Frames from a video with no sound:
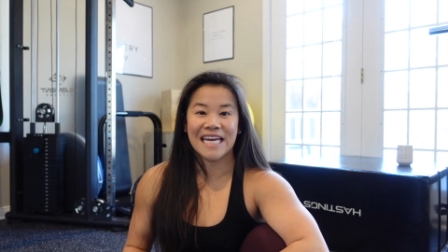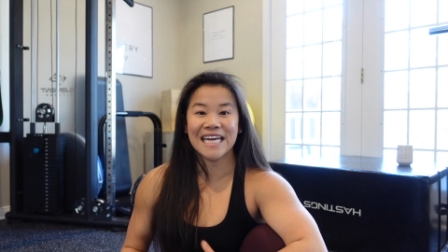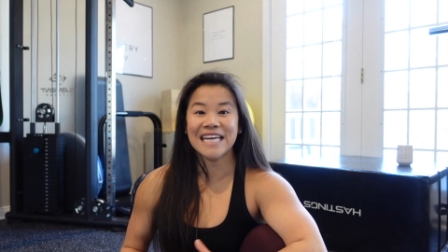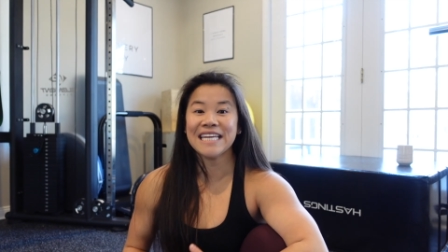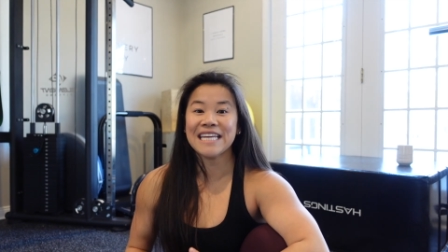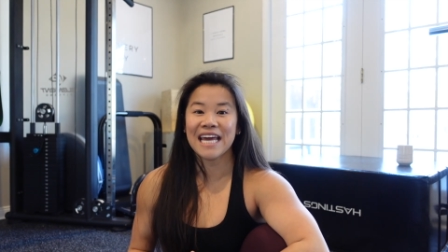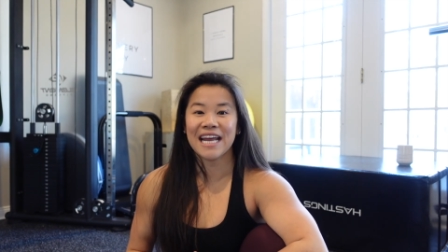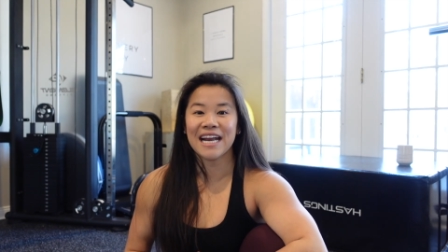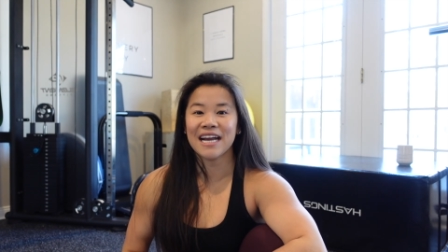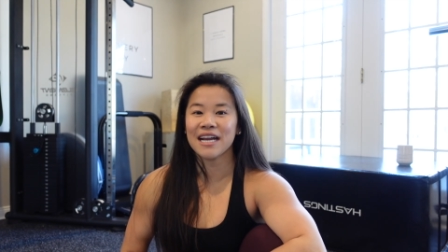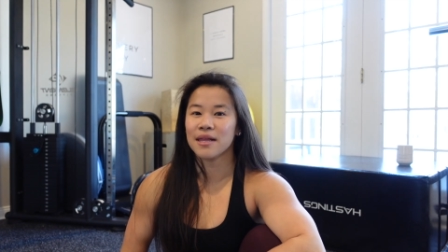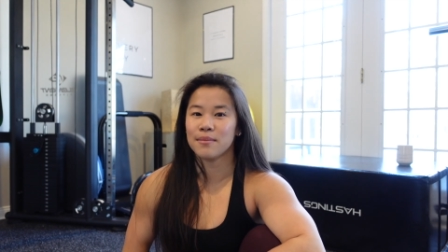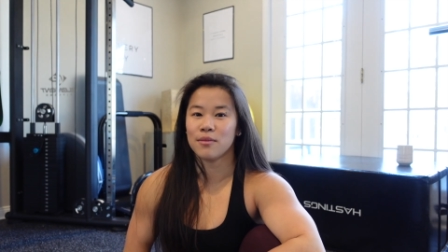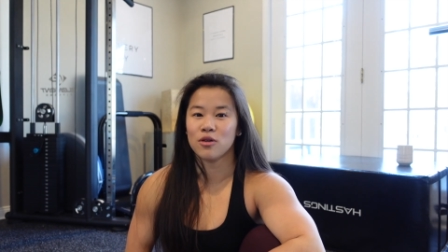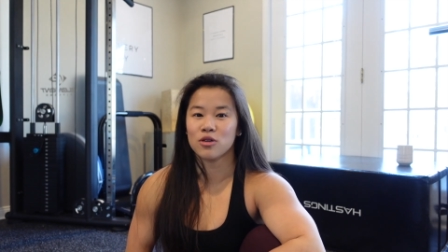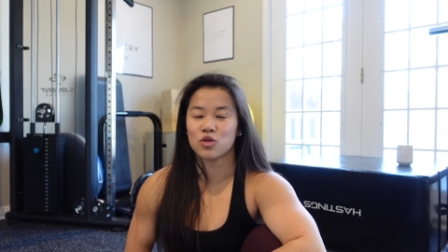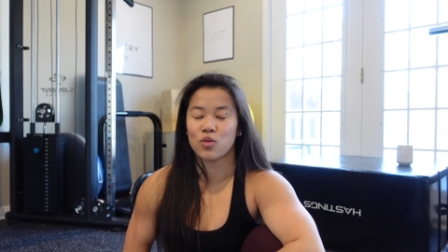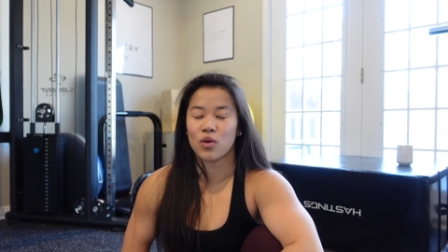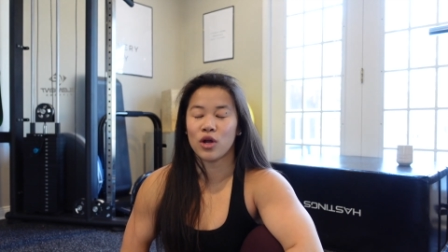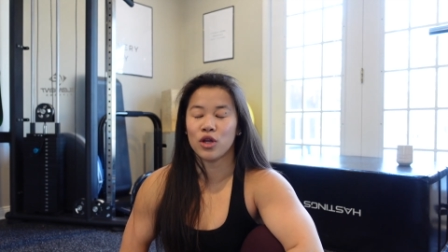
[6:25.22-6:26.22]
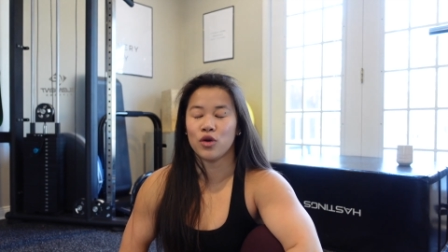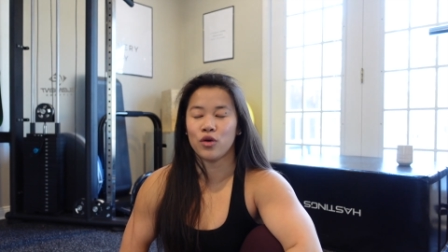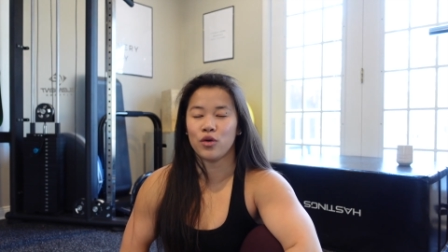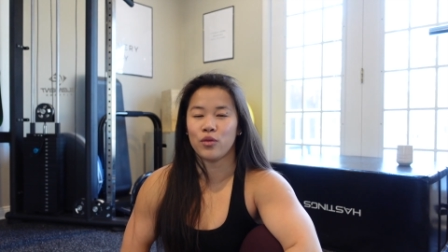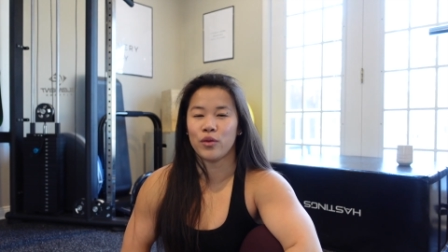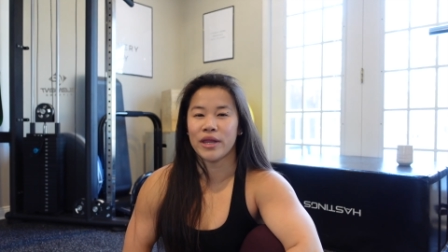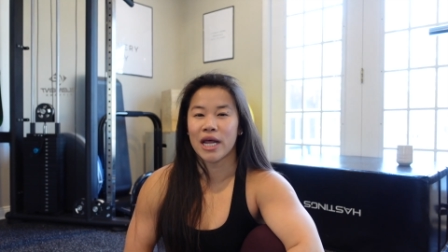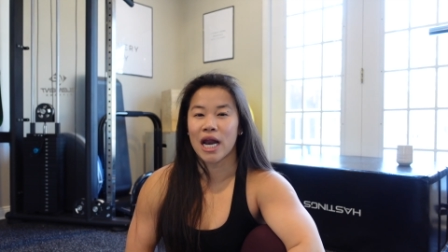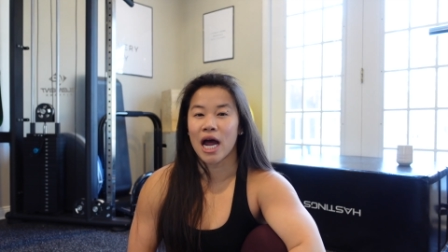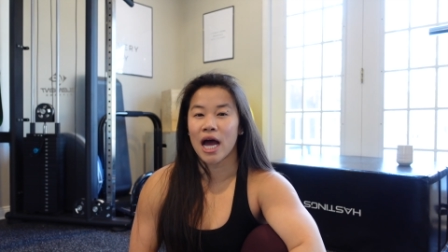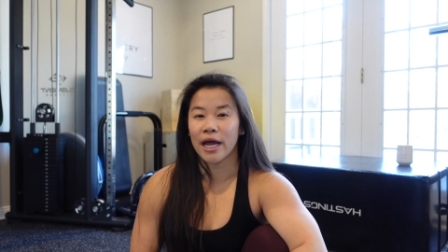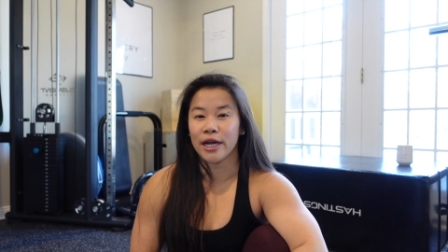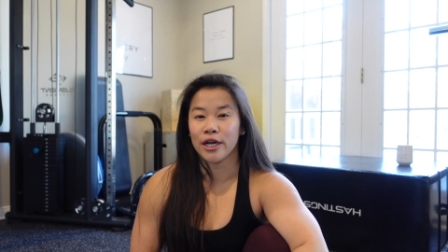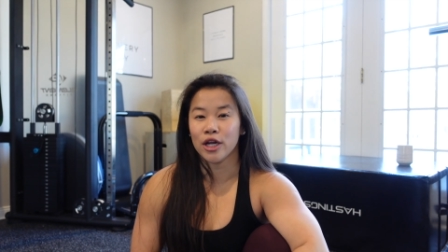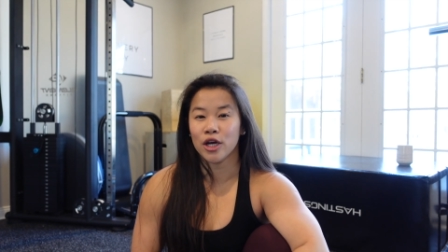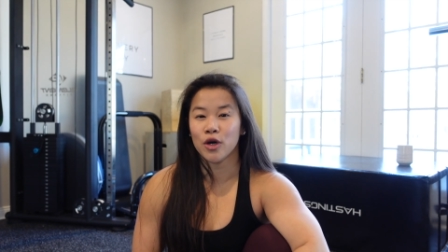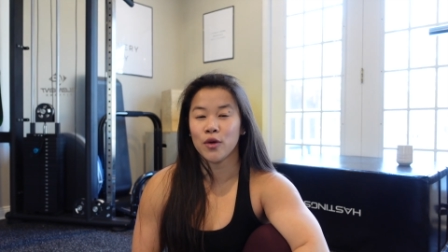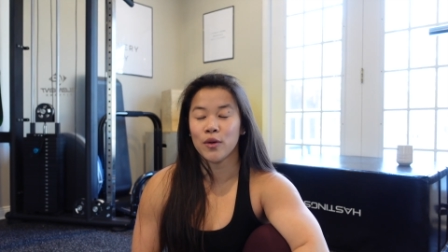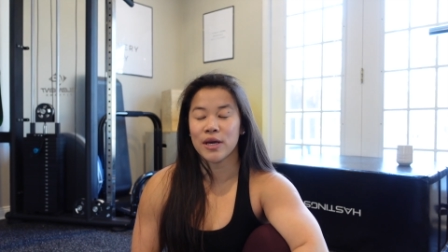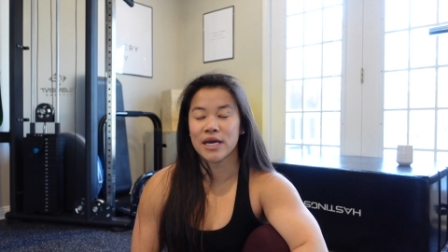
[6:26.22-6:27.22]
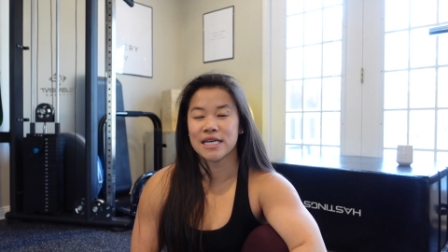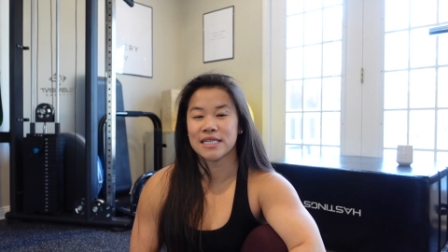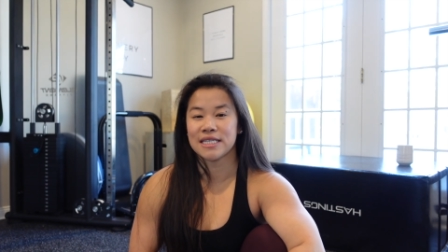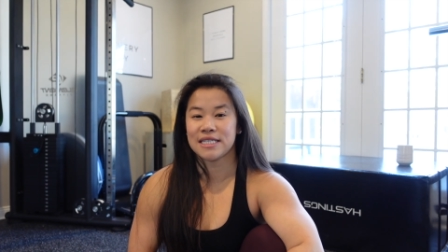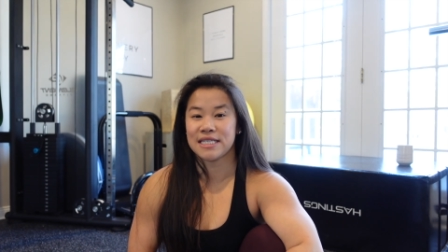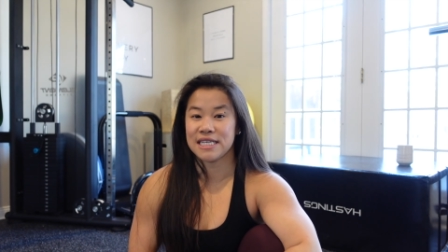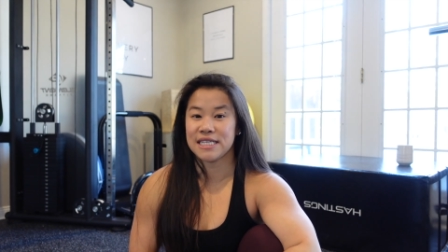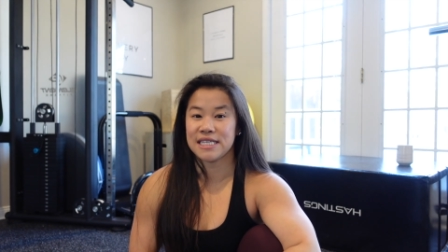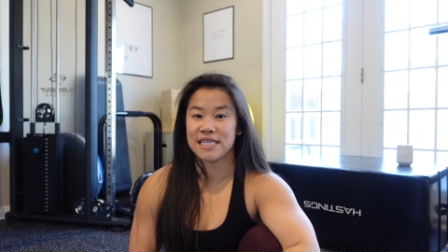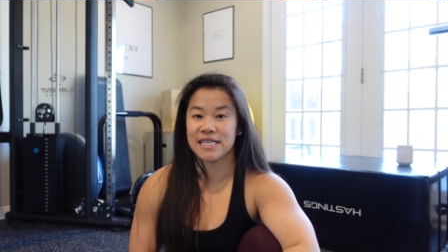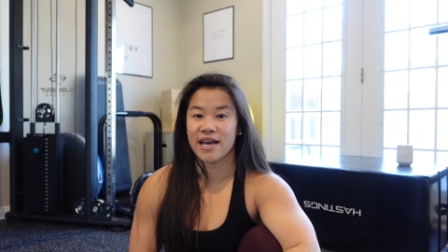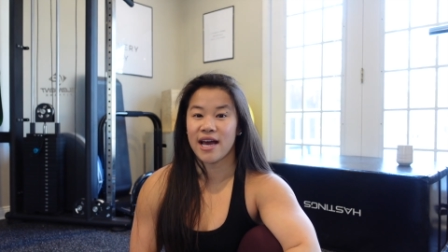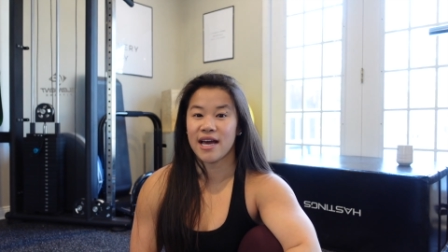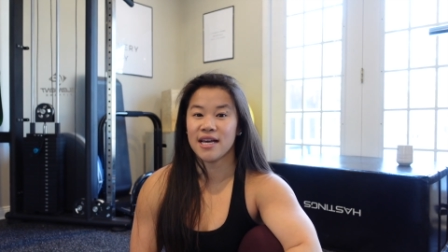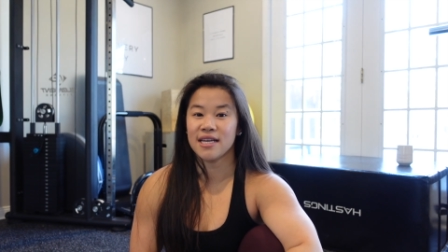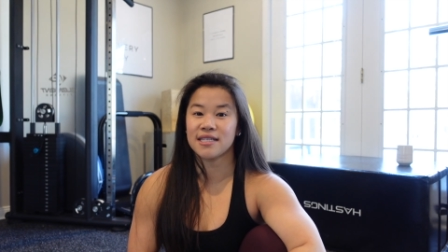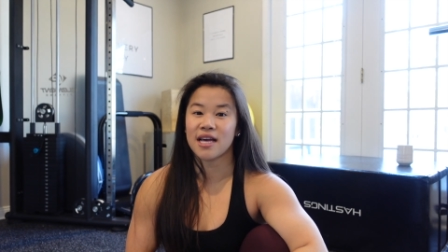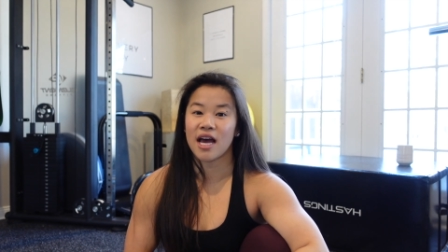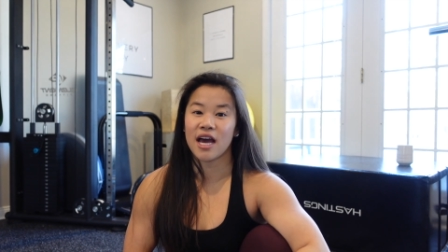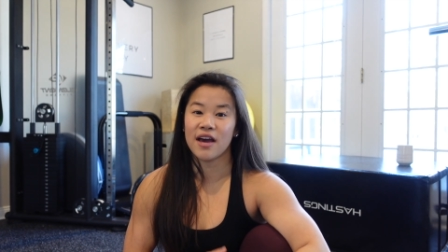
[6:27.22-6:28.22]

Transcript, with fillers: in Canada, the most well-known one that I know is DTS.